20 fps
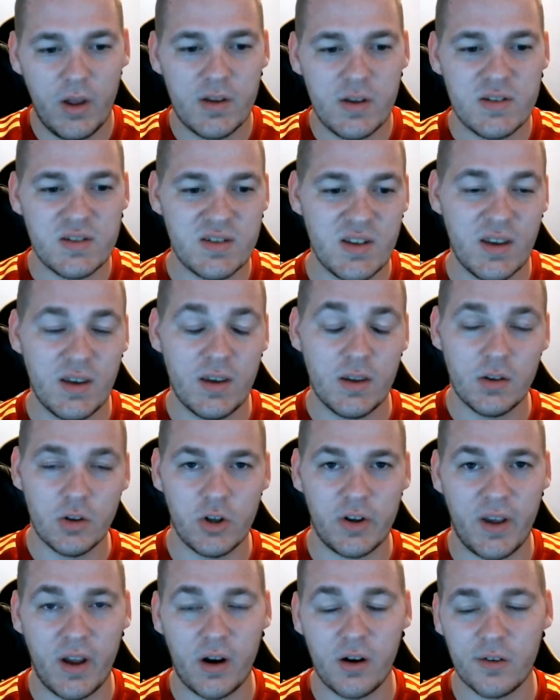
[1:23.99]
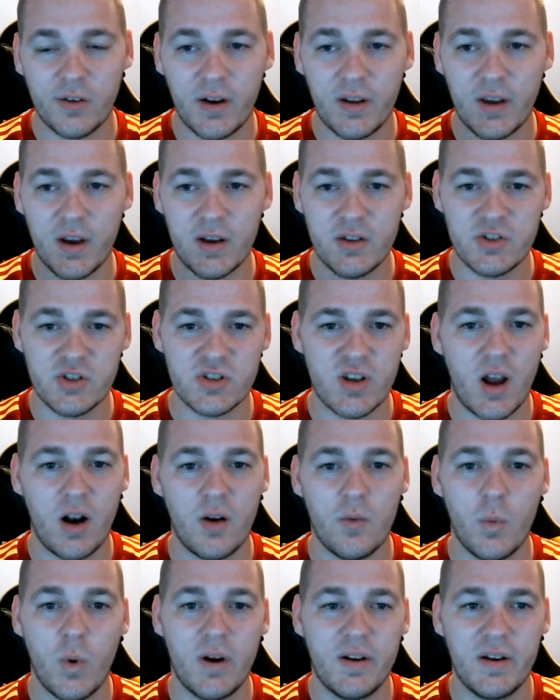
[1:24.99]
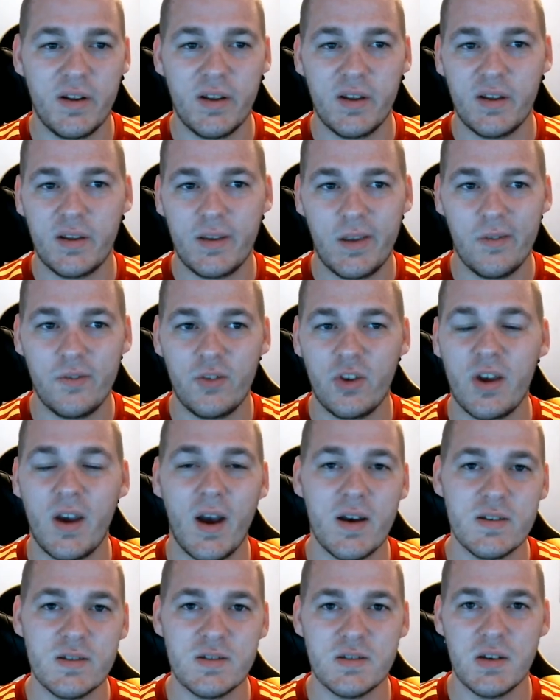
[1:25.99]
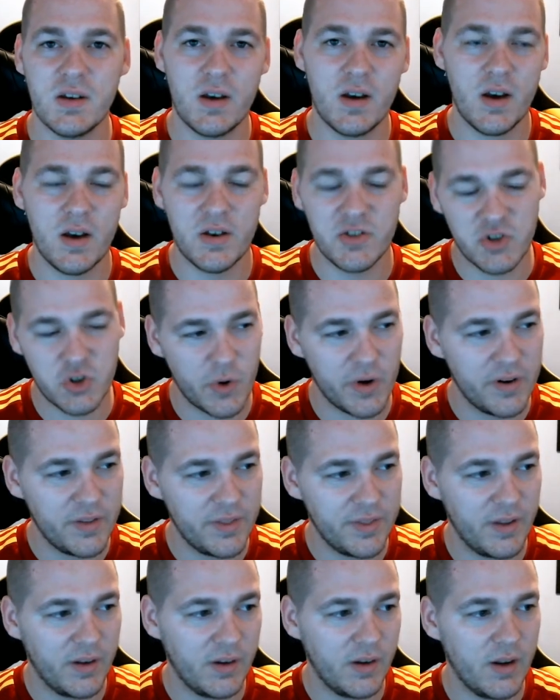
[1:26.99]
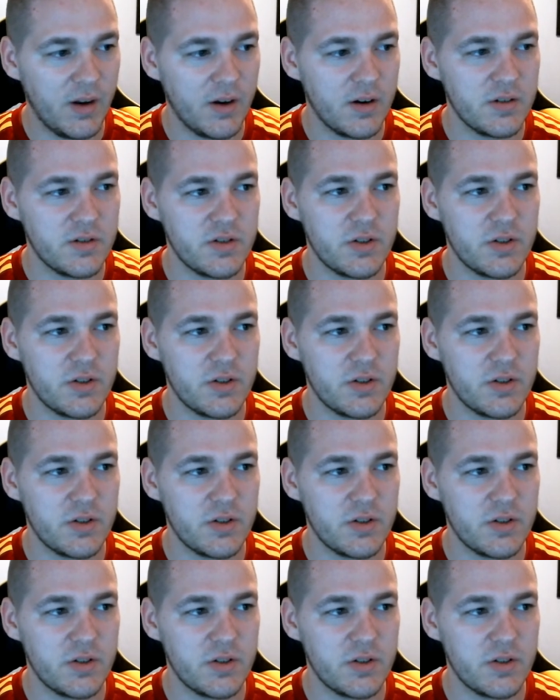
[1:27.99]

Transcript: see and look at already, I just kind of wanted to give you guys a short thing here.